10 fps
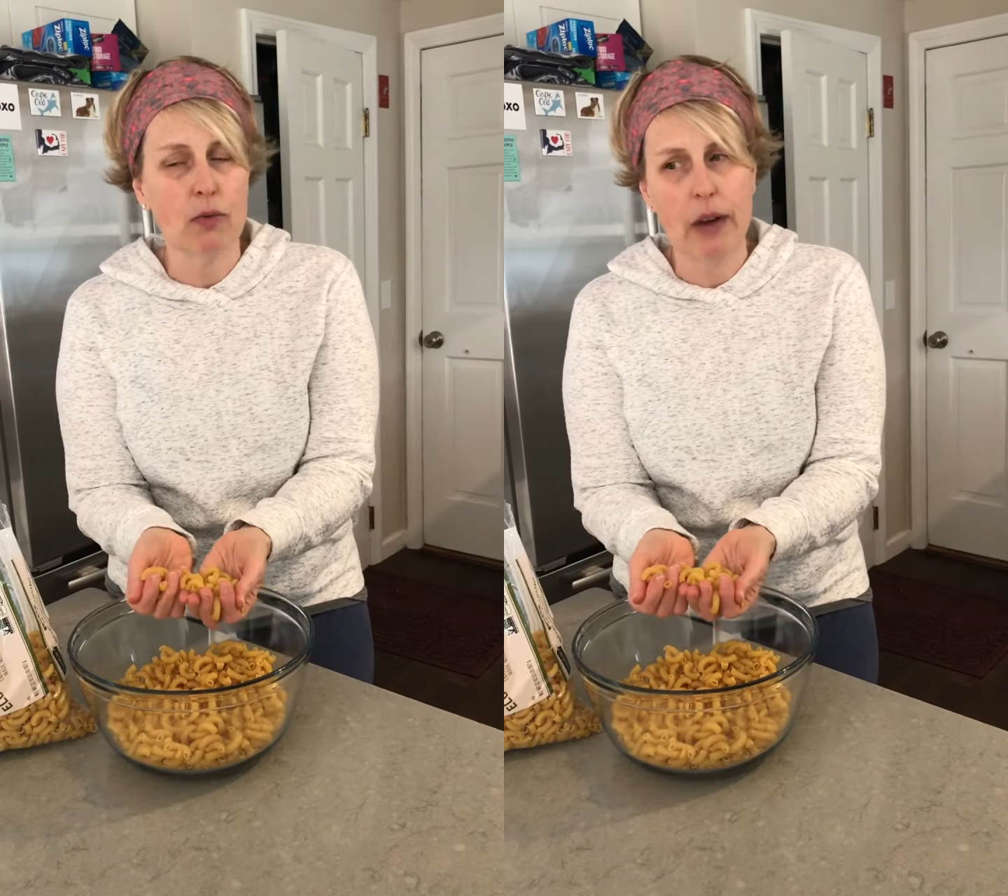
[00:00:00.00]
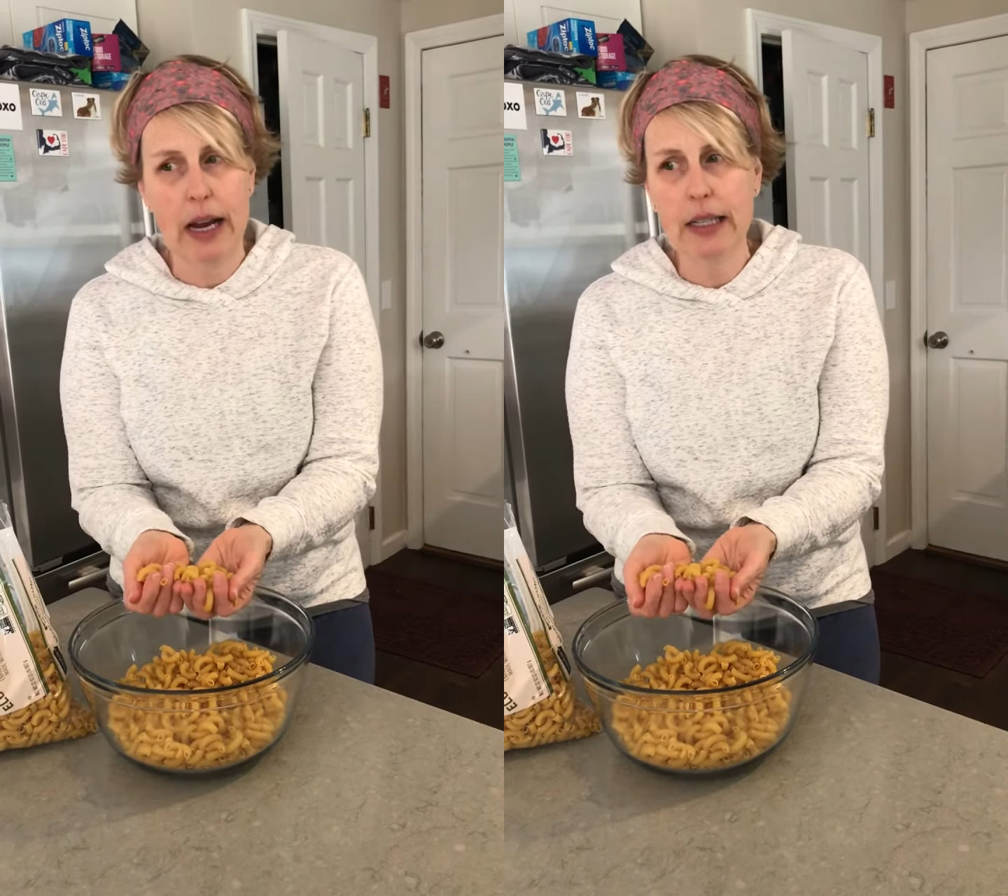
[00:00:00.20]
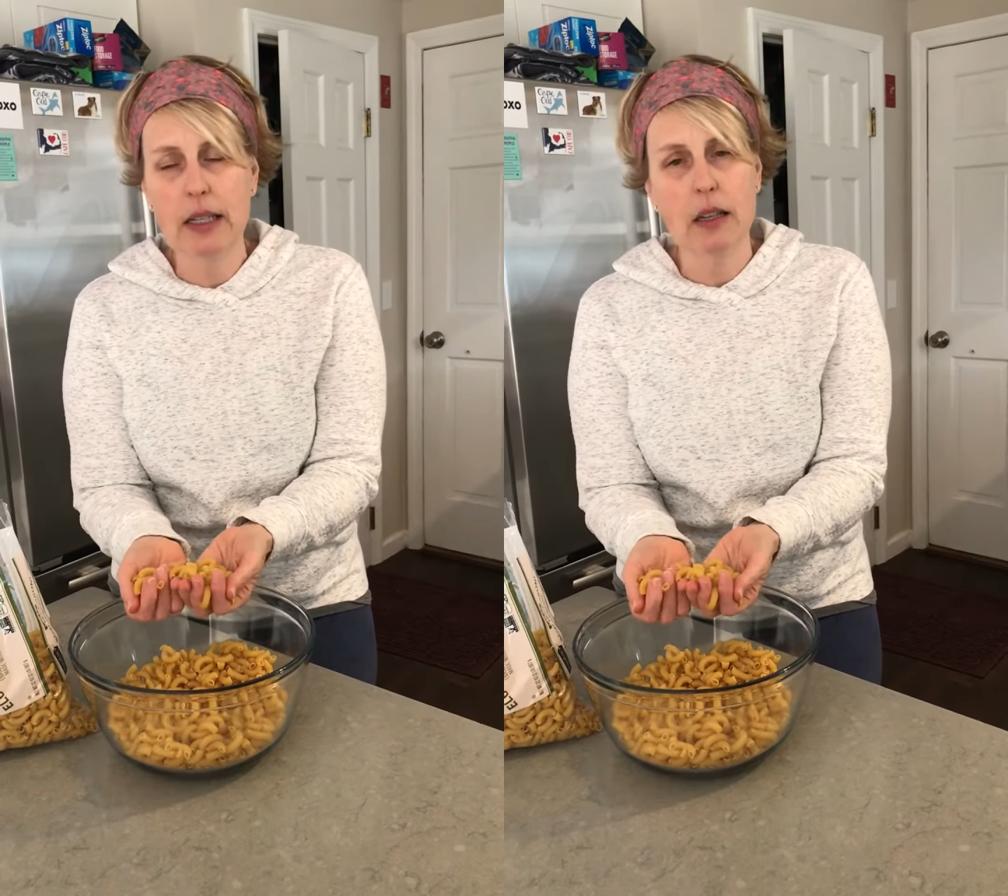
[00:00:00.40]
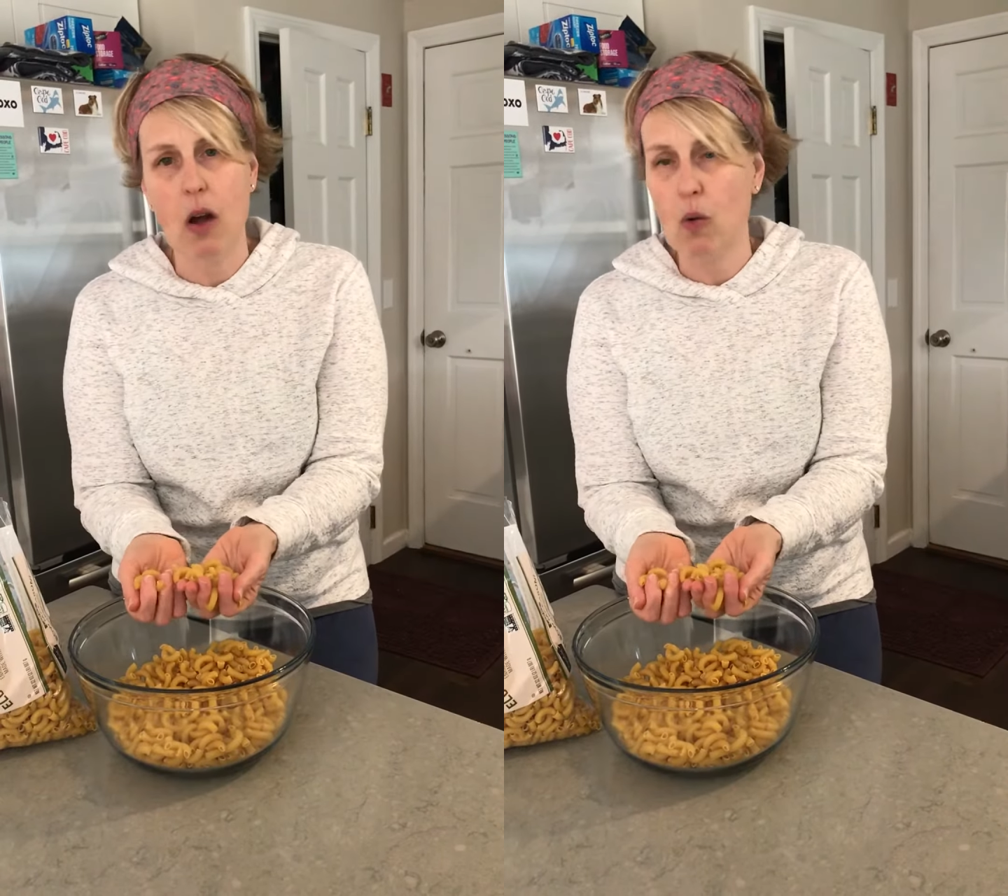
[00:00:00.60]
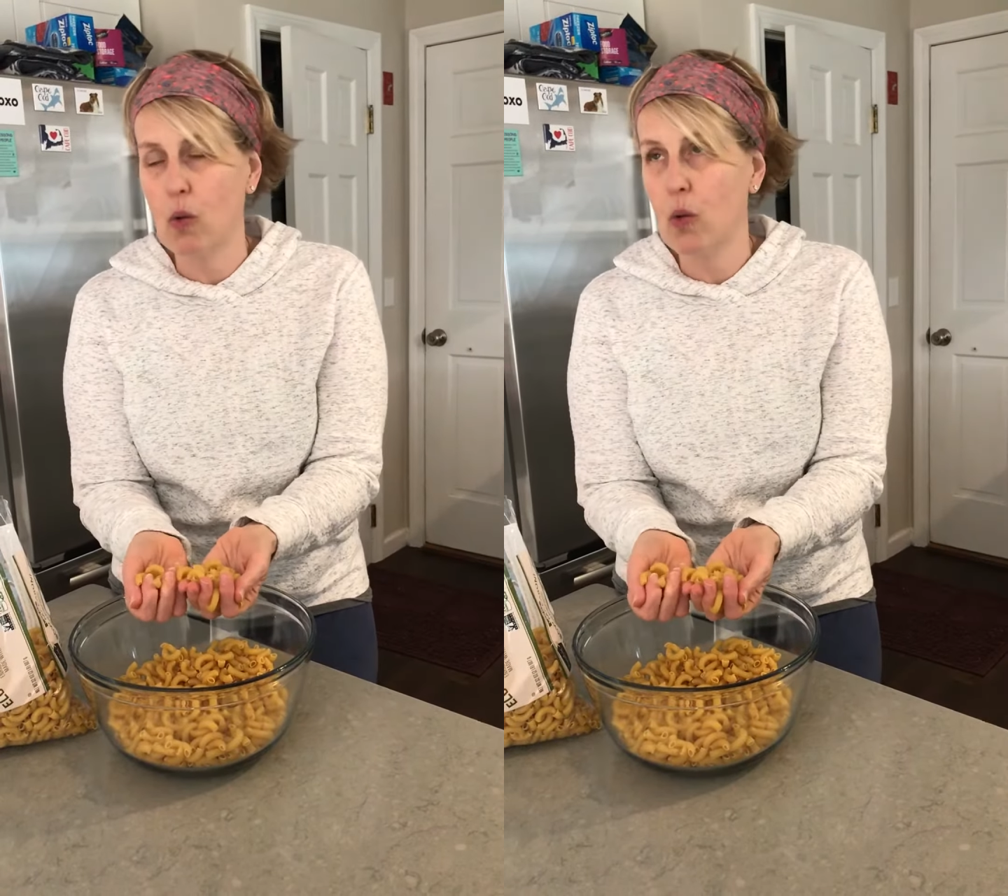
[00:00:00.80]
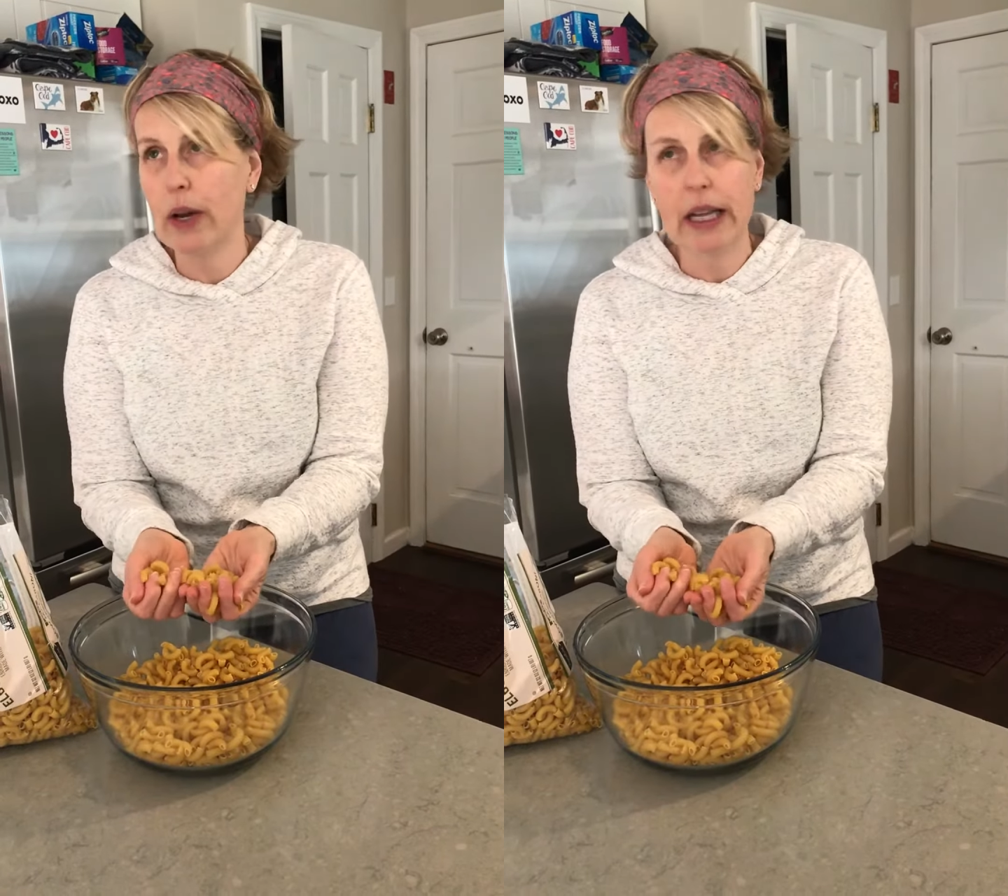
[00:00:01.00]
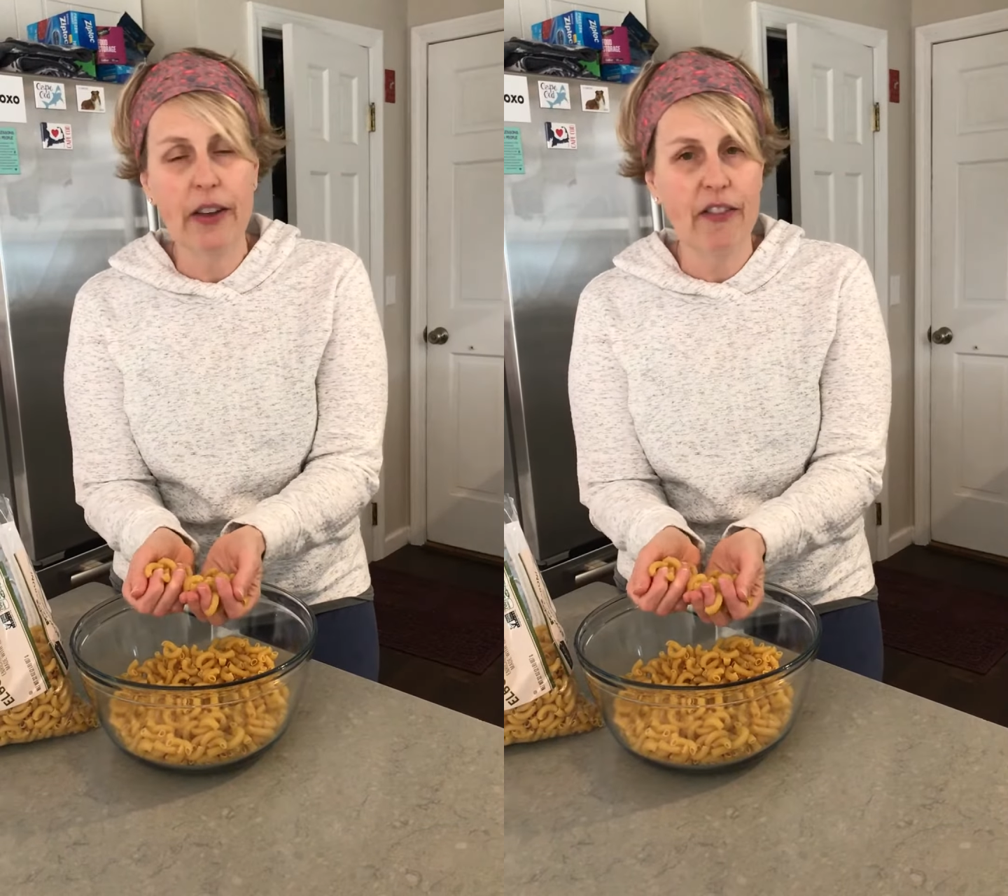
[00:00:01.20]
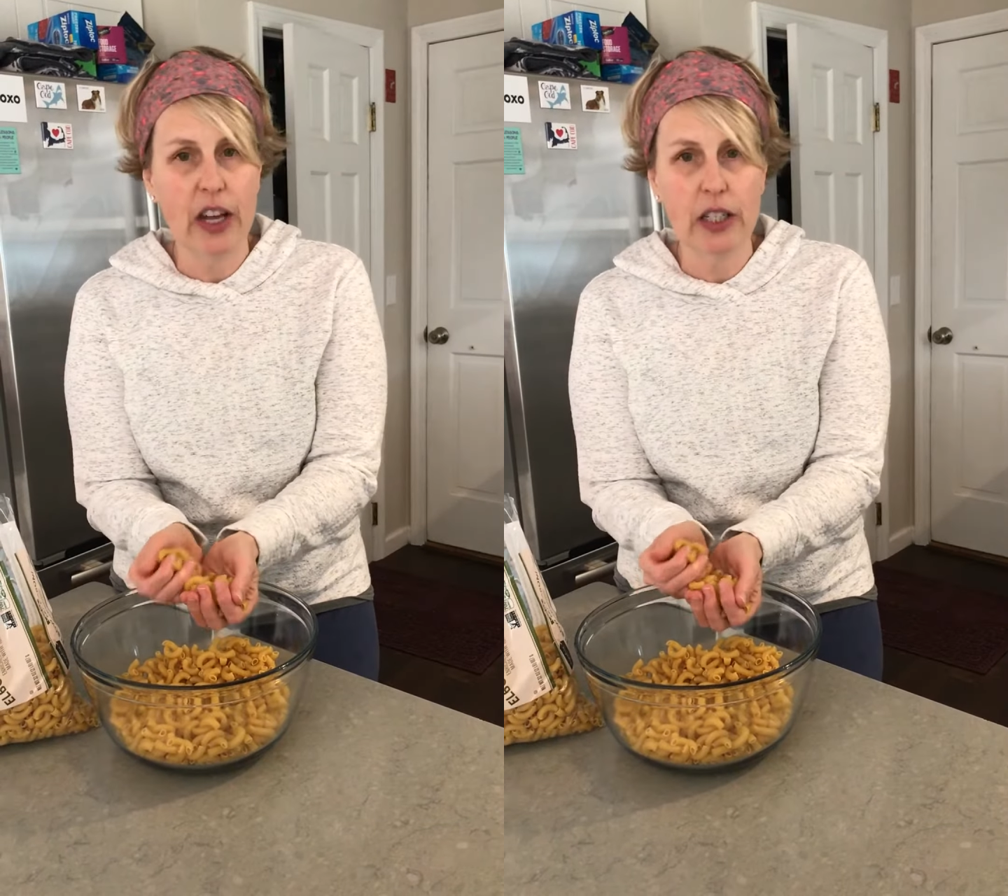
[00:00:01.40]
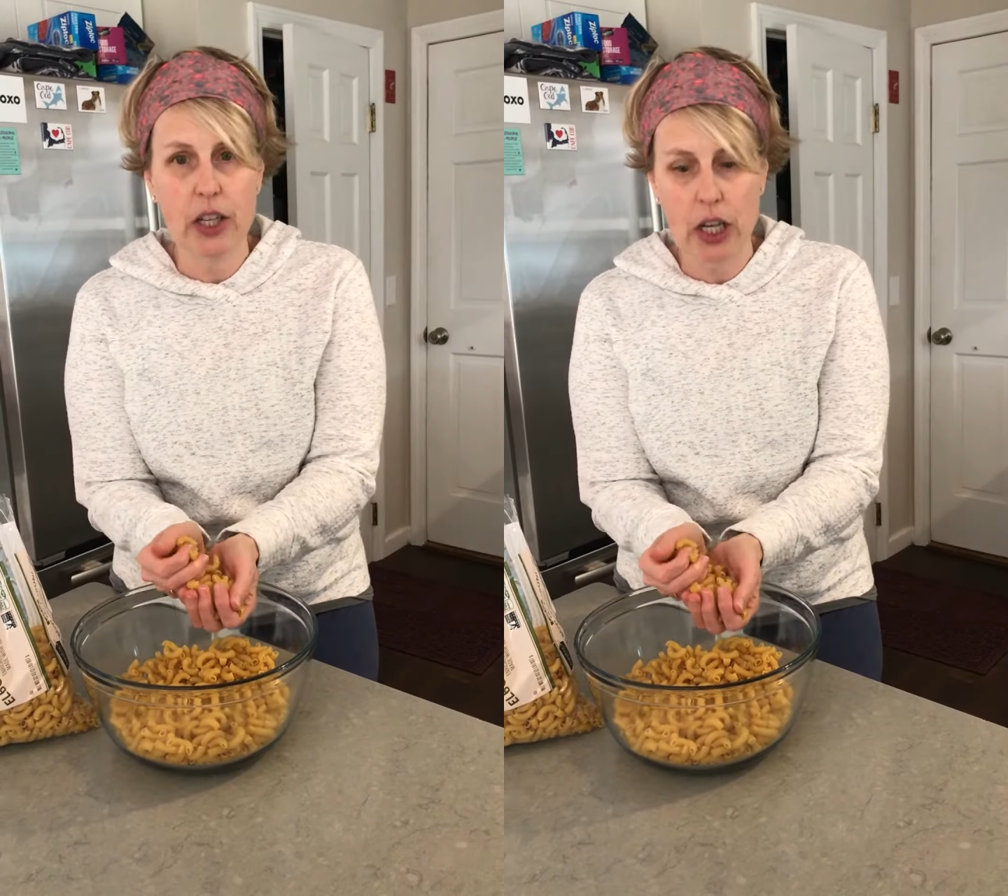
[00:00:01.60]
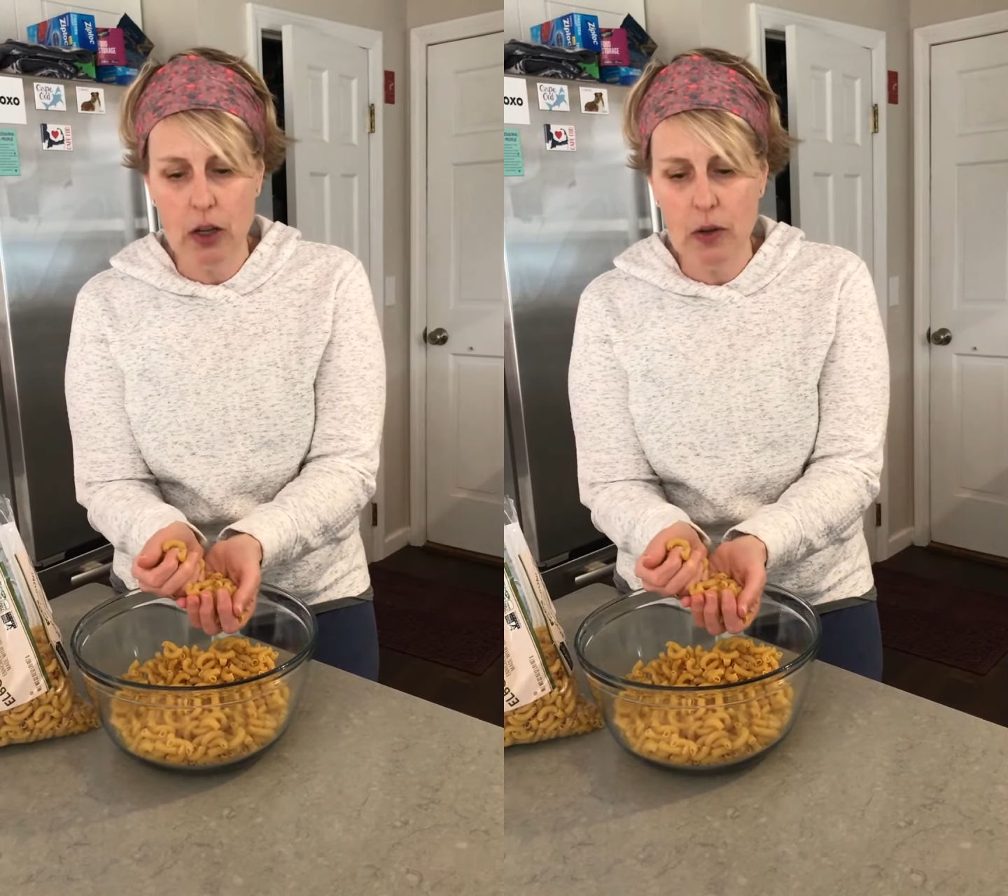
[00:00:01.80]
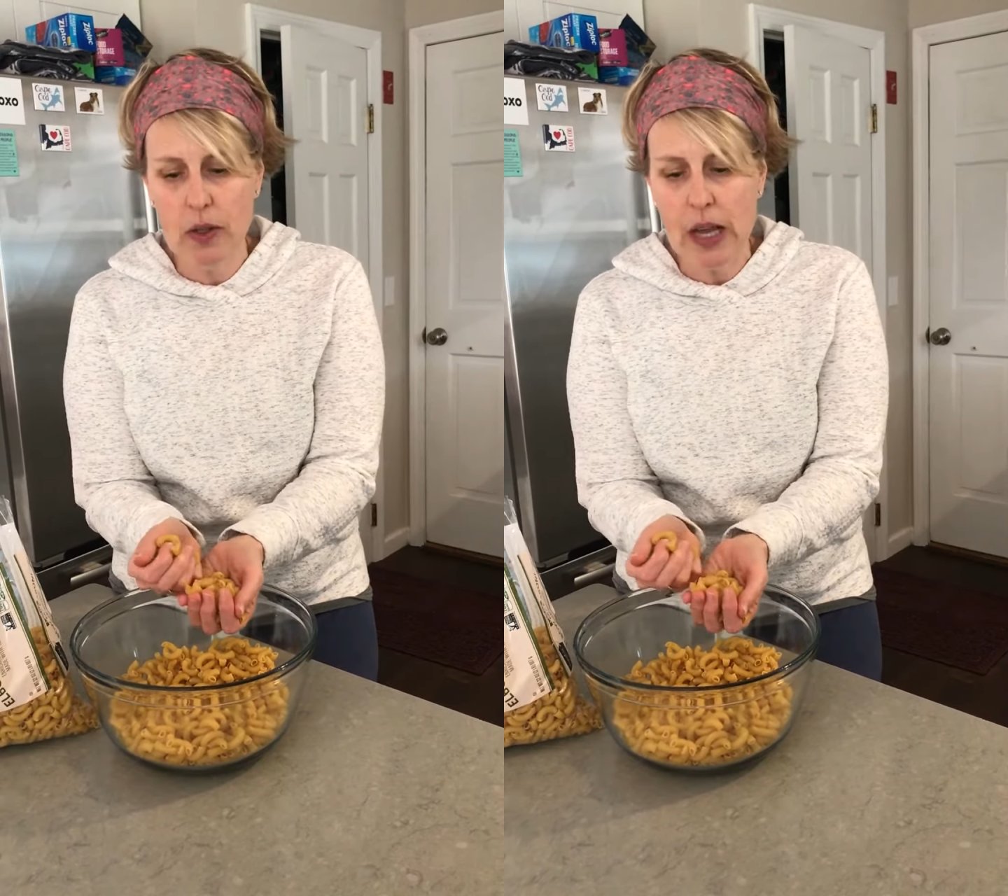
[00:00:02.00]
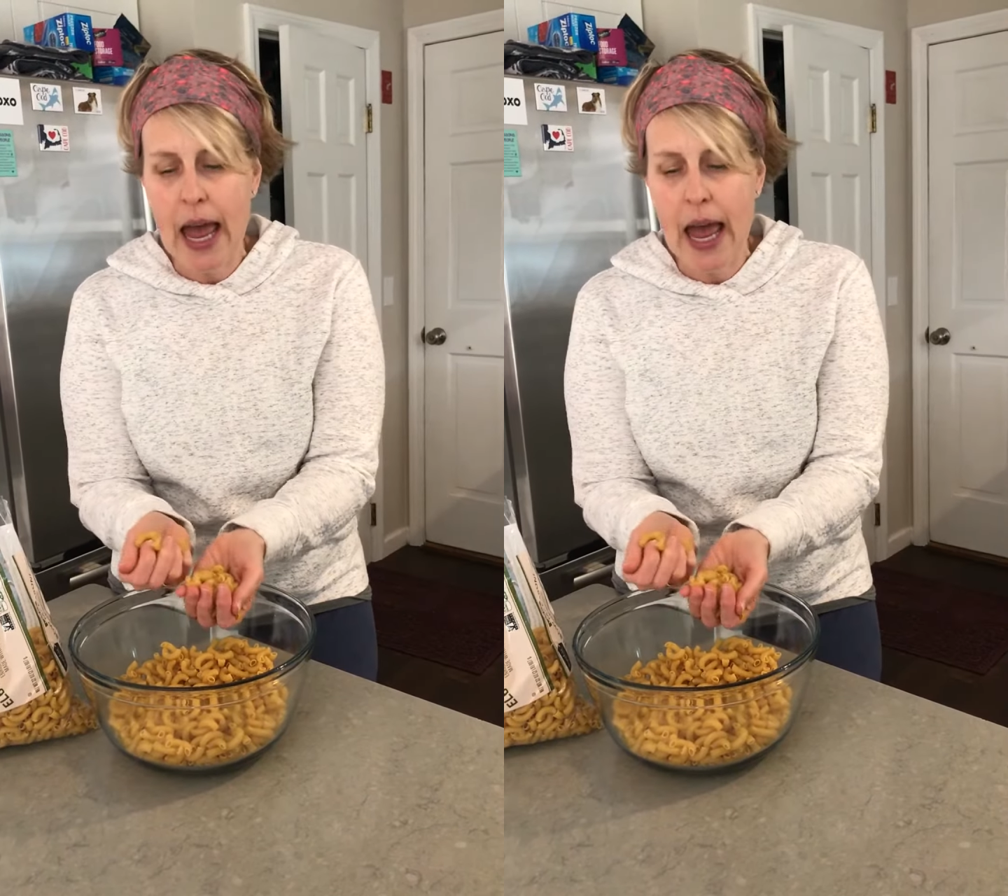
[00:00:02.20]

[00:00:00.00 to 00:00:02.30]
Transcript: Rice is really fun to use.